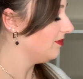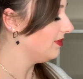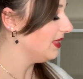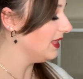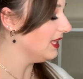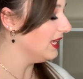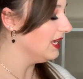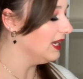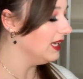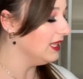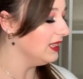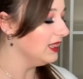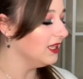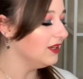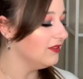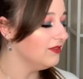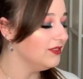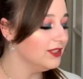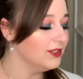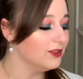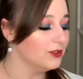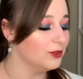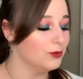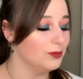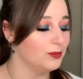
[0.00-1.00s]
I love the
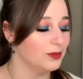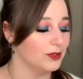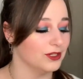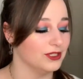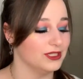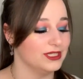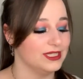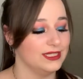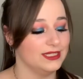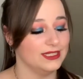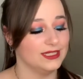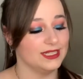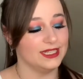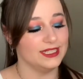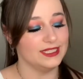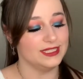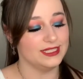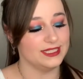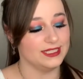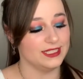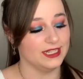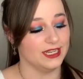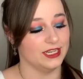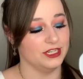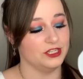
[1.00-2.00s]
little personalized
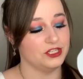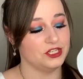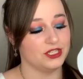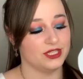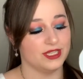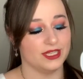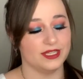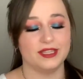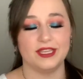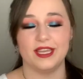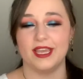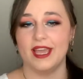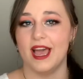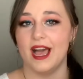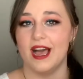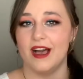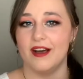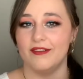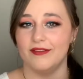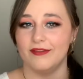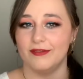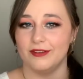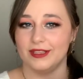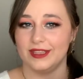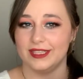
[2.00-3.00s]
touch that they
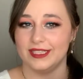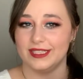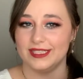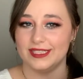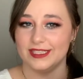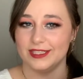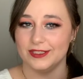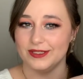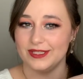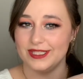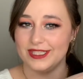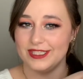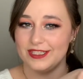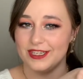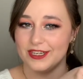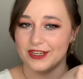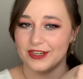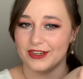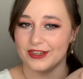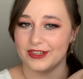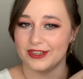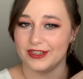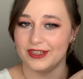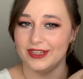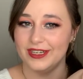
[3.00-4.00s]
have with this little
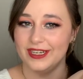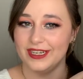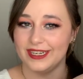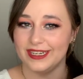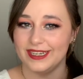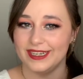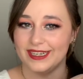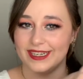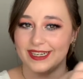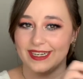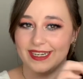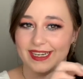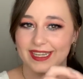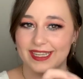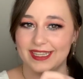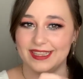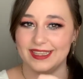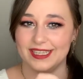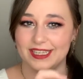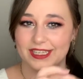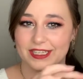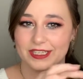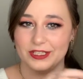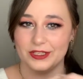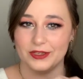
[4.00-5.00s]
sticker, and
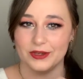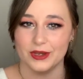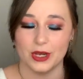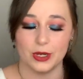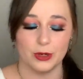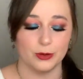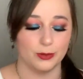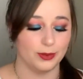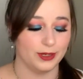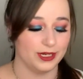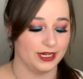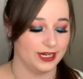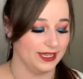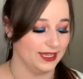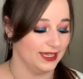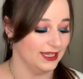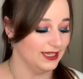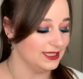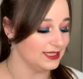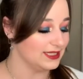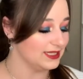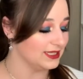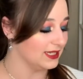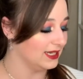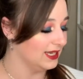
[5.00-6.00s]
then you open it.
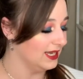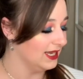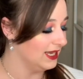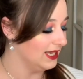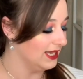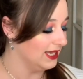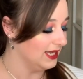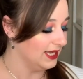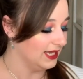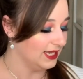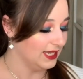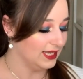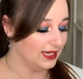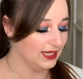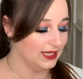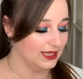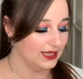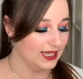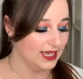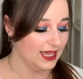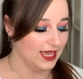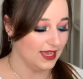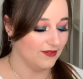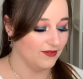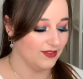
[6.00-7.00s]
And then they
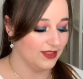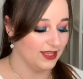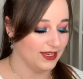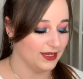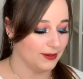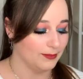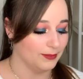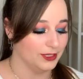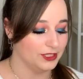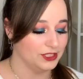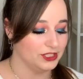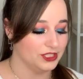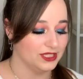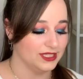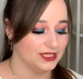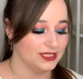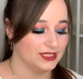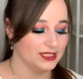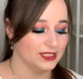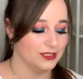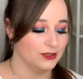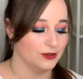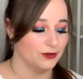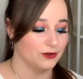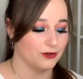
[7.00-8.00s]
have like a bunch of this
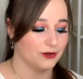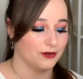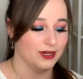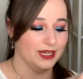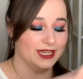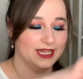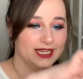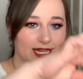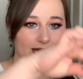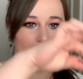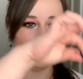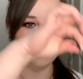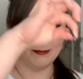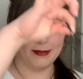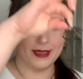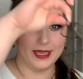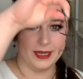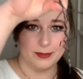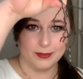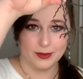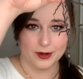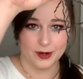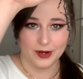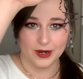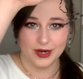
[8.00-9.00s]
little crinkly
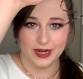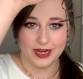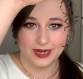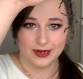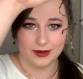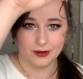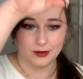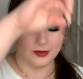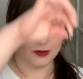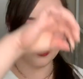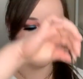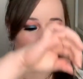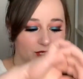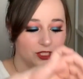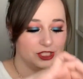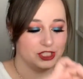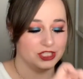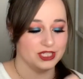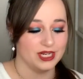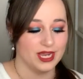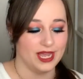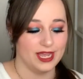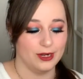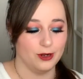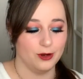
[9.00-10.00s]
paper, which
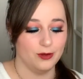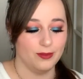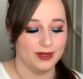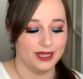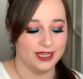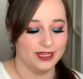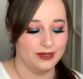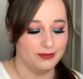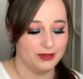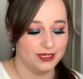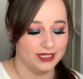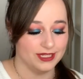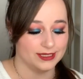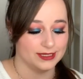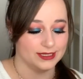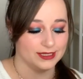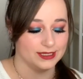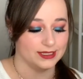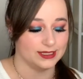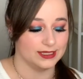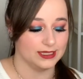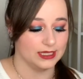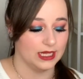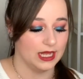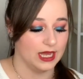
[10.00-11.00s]
I don't mind because
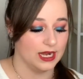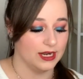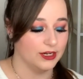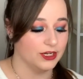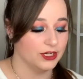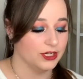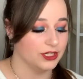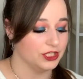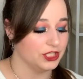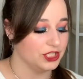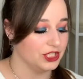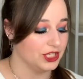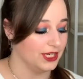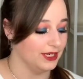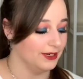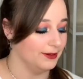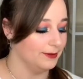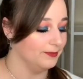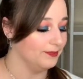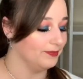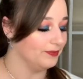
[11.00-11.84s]
it's a lot of cushion.